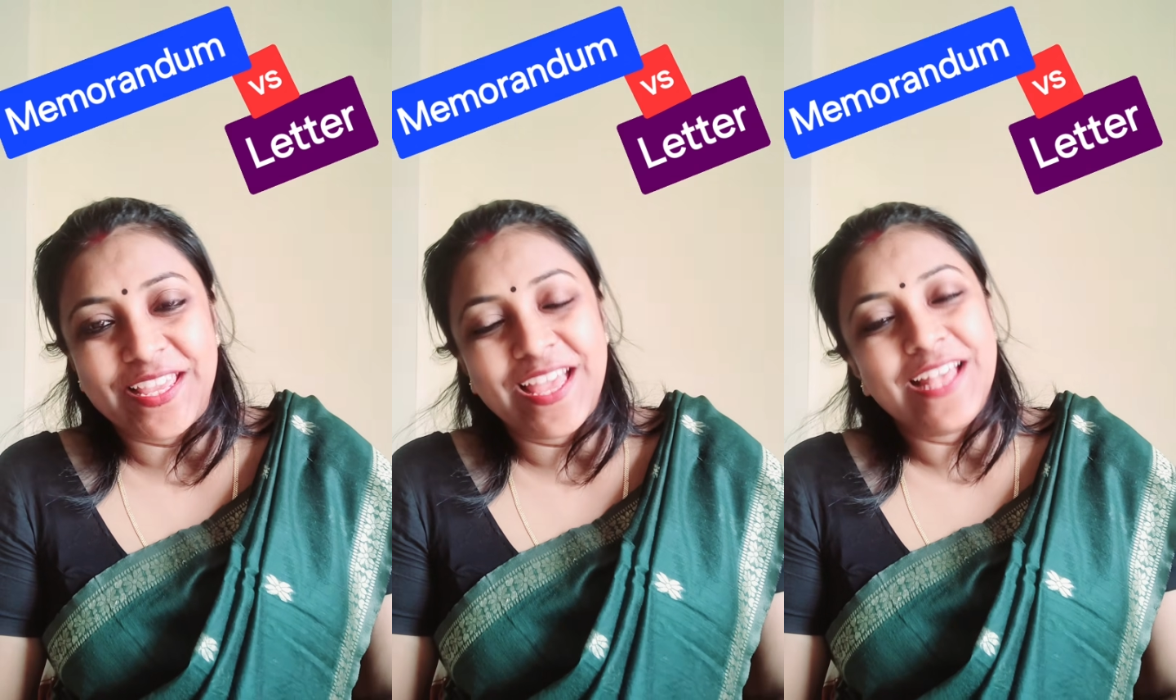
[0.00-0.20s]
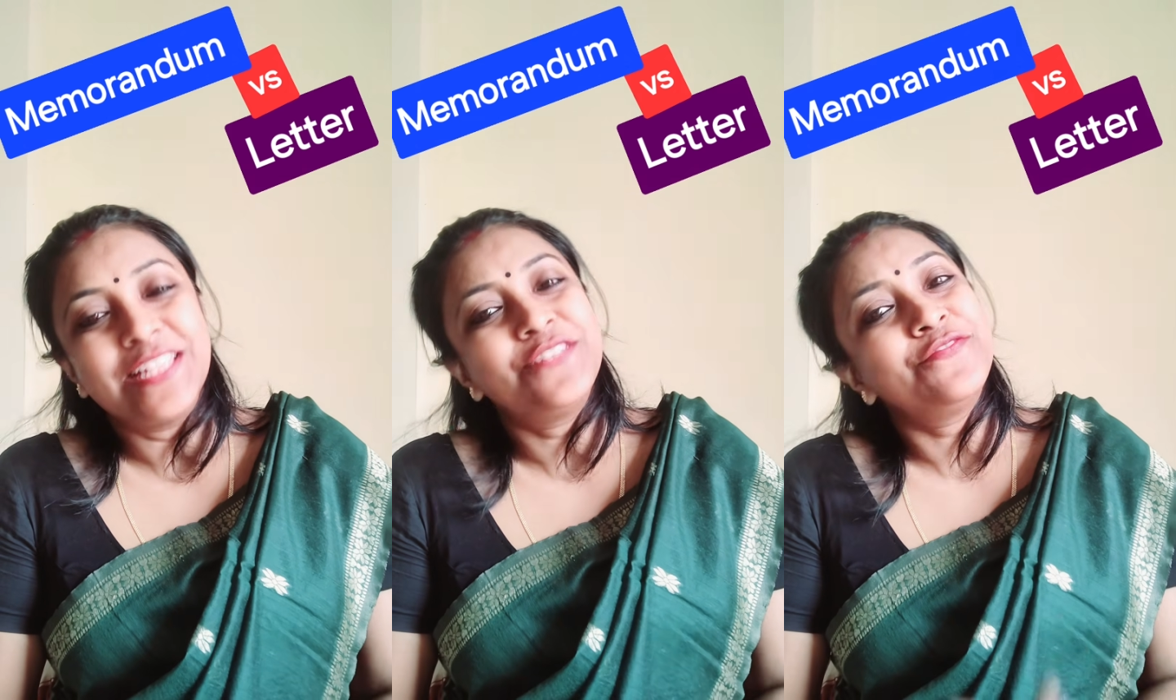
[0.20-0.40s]

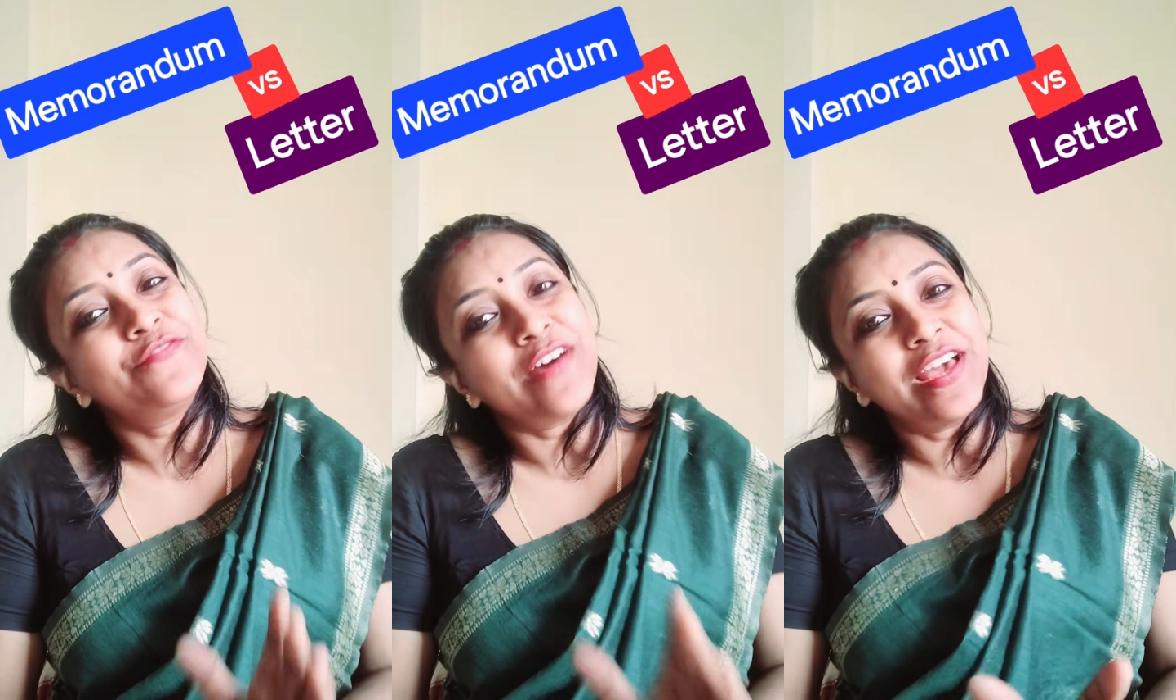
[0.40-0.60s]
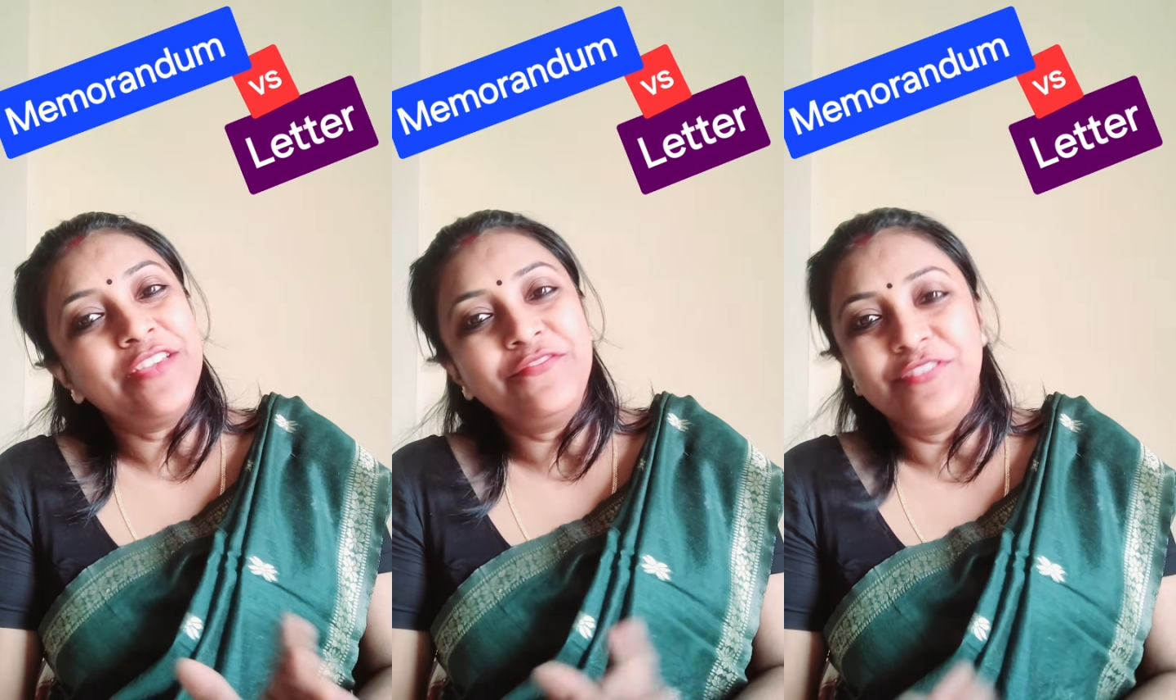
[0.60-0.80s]
has
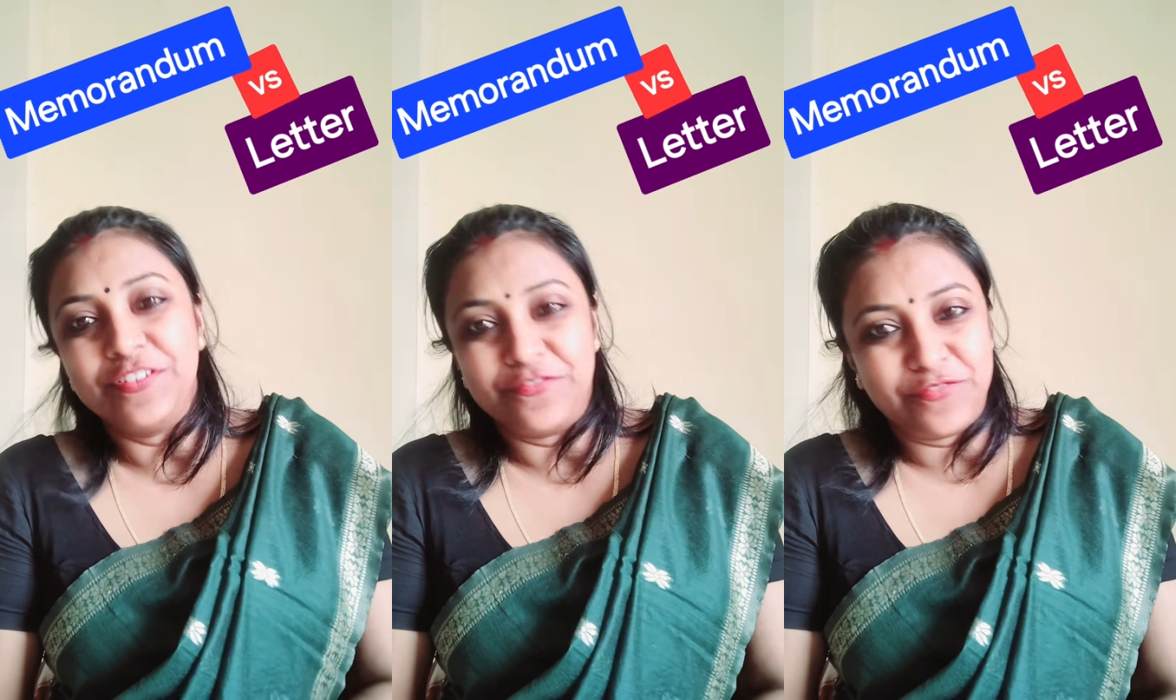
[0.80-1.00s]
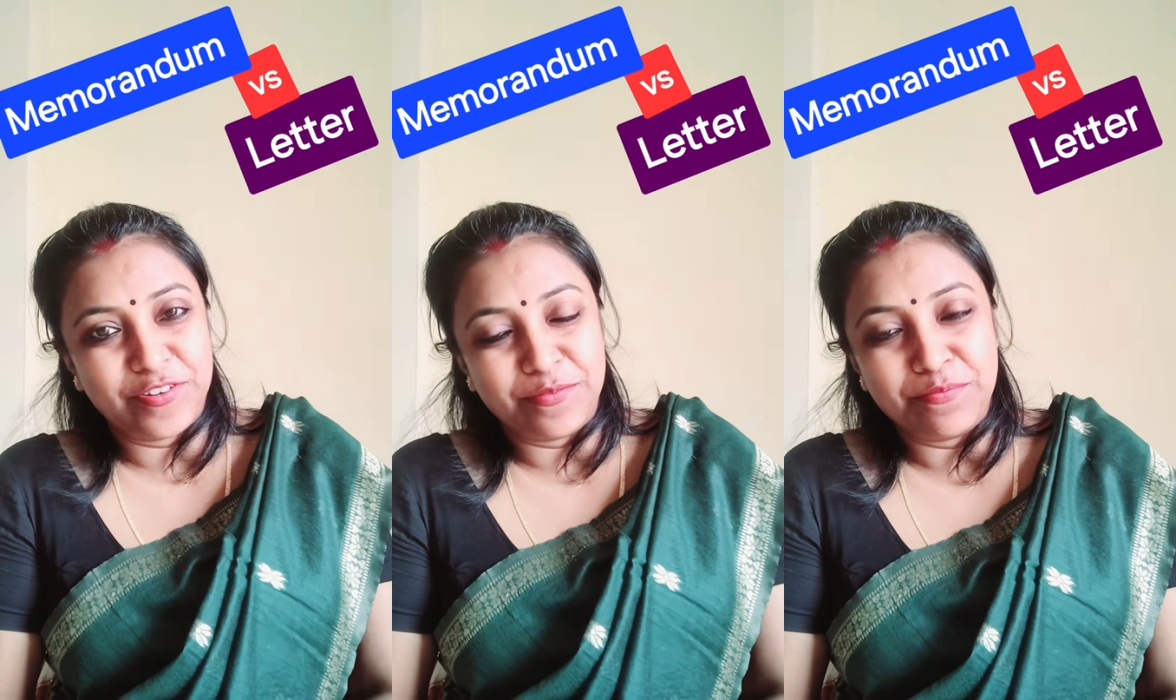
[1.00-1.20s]
5
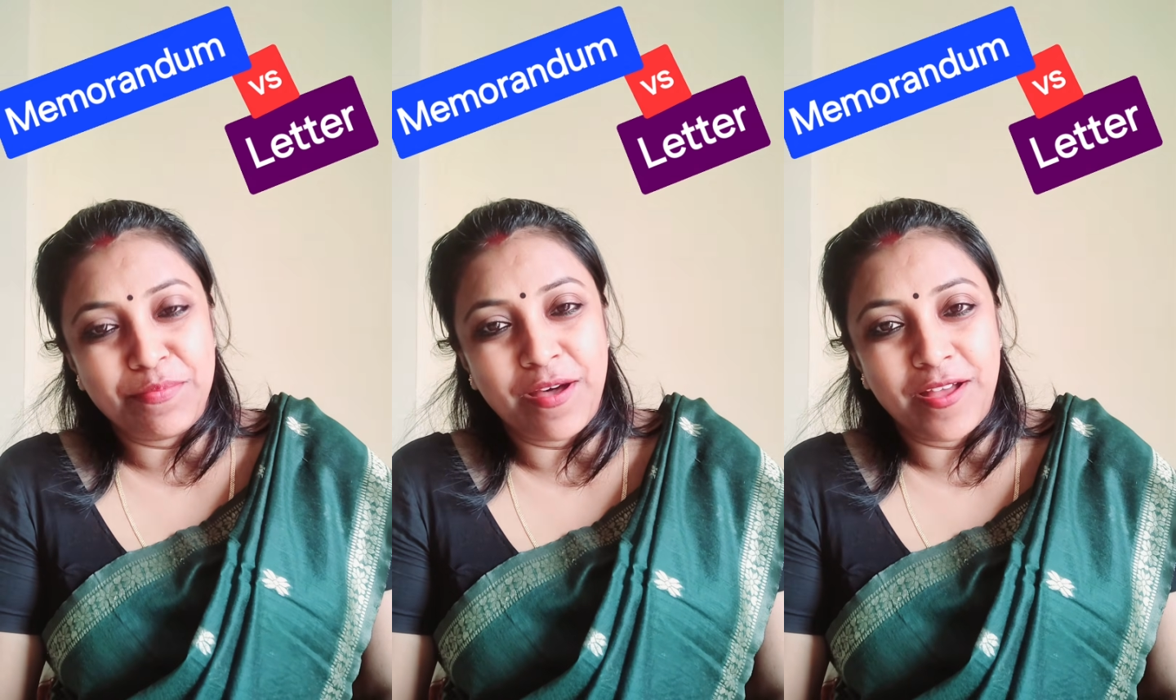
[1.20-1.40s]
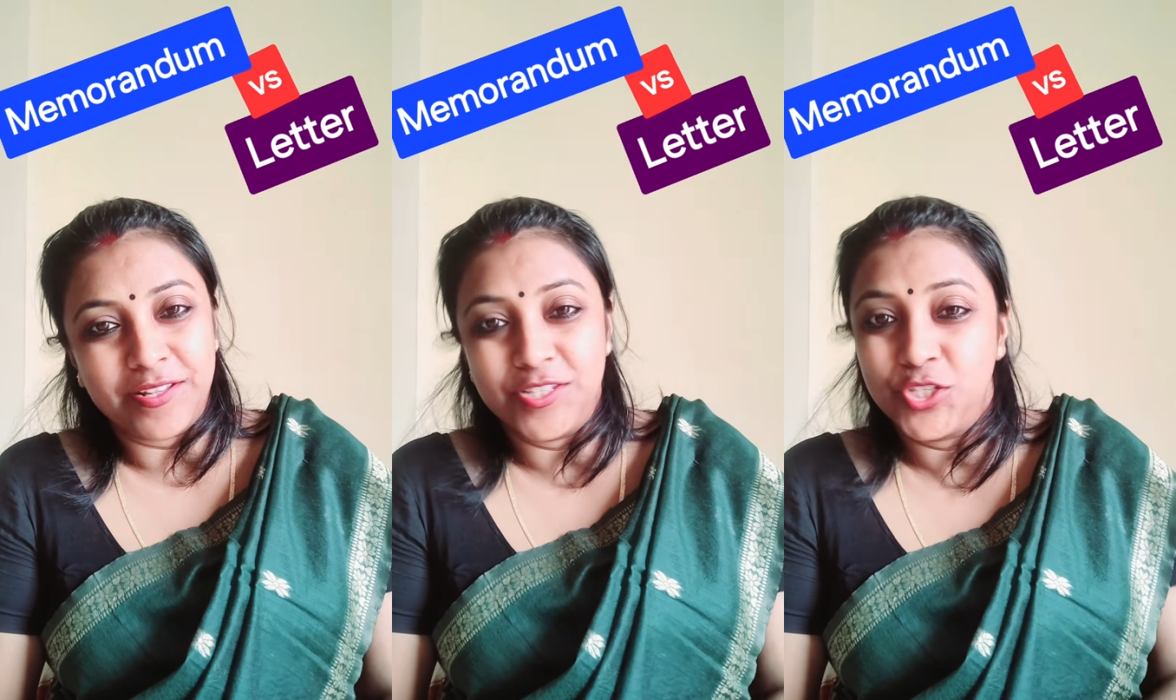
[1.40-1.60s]
different
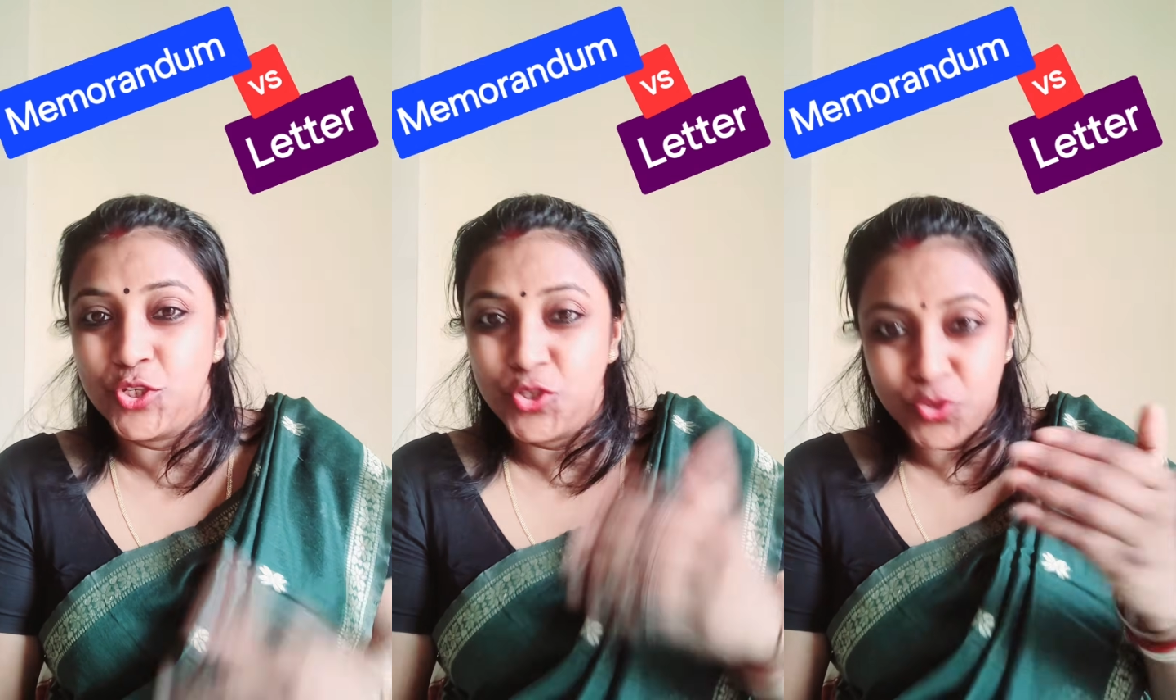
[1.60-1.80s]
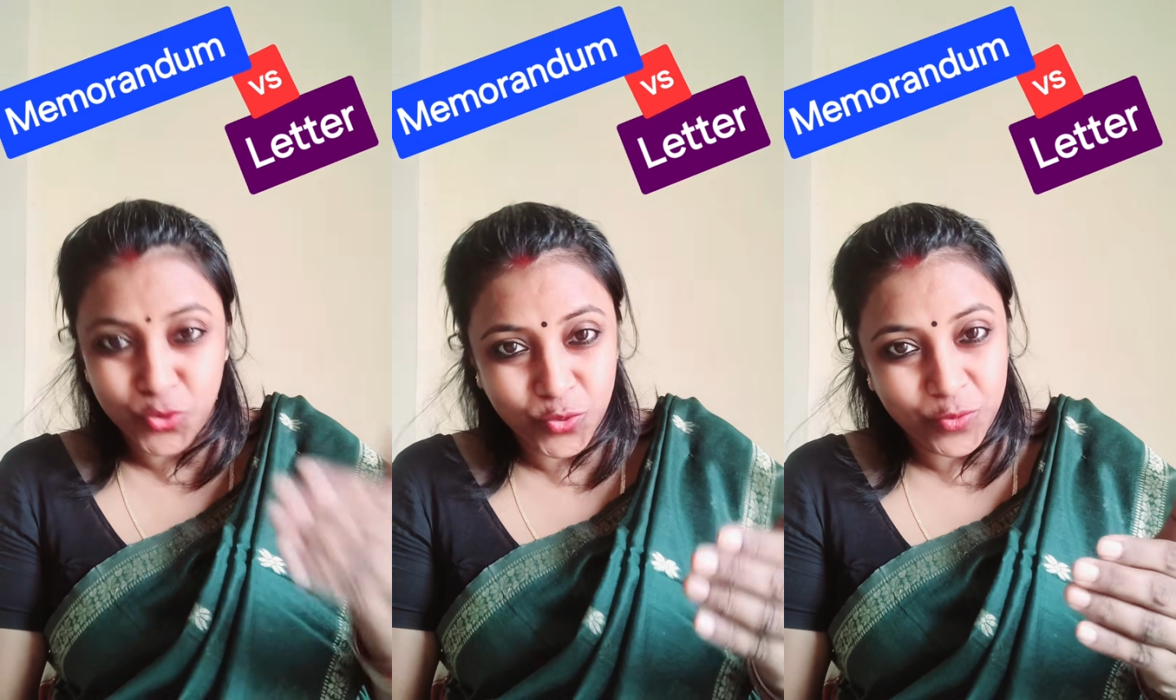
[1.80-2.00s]
parts:
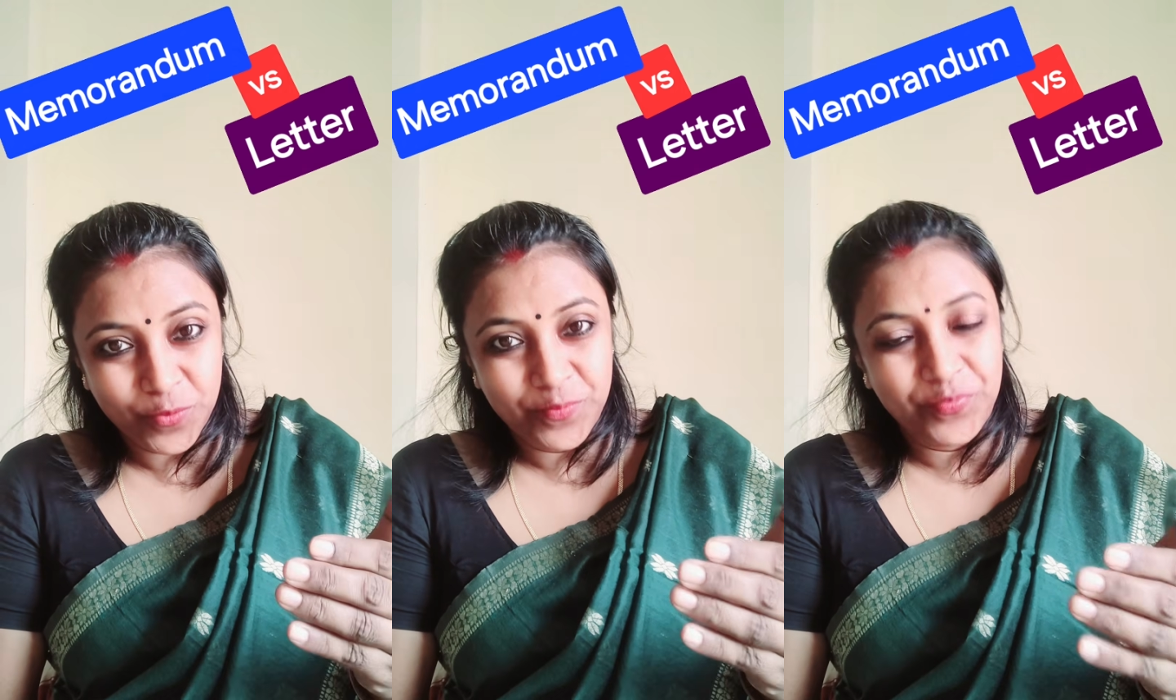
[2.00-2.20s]
to,